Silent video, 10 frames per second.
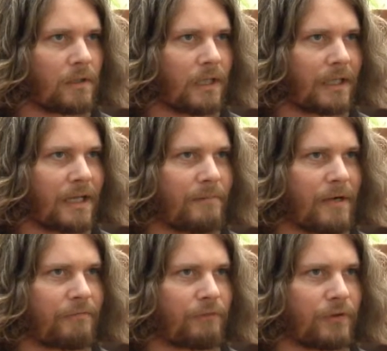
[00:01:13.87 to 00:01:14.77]
I got
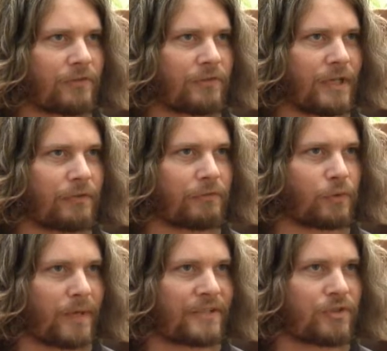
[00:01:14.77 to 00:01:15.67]
my first set of
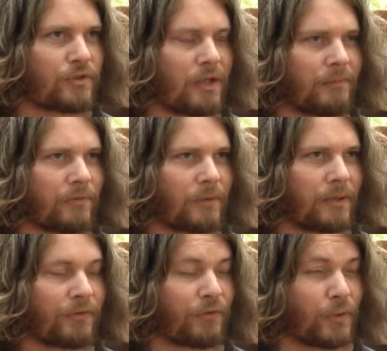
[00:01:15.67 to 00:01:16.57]
Gretsch drums when I
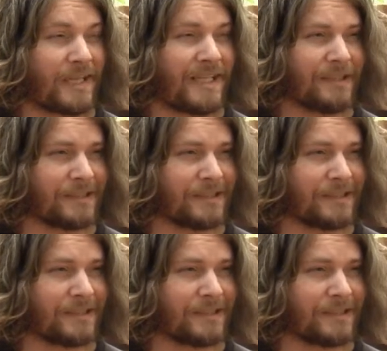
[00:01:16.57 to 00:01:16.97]
was 3.